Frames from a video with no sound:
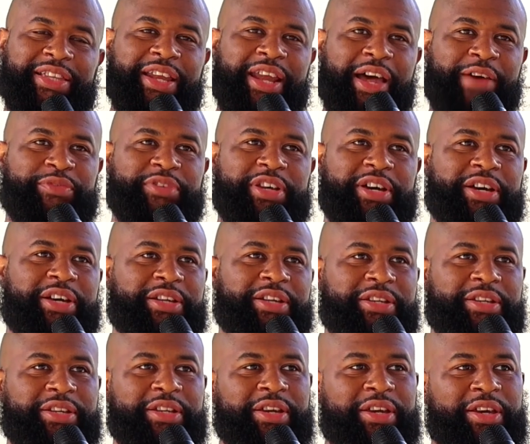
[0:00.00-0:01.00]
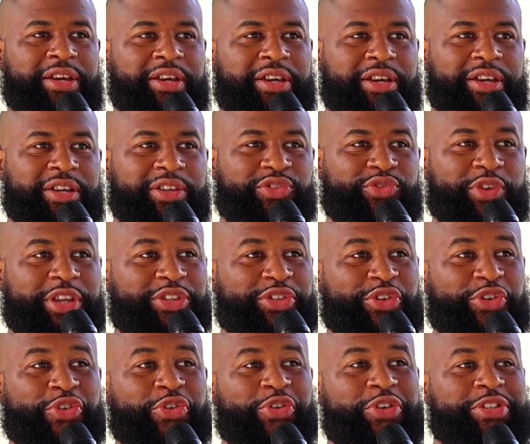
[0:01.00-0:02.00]
that I've done throughout the
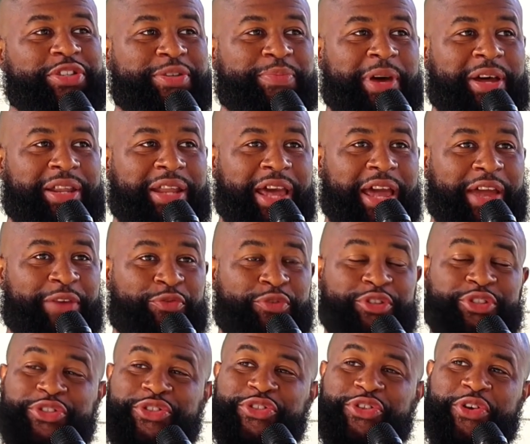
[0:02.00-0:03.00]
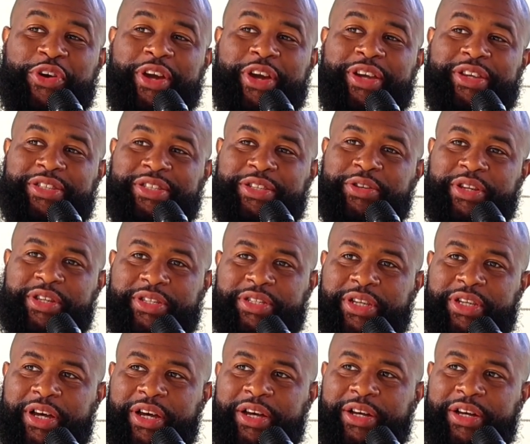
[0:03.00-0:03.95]
course of my life, which is crazy, is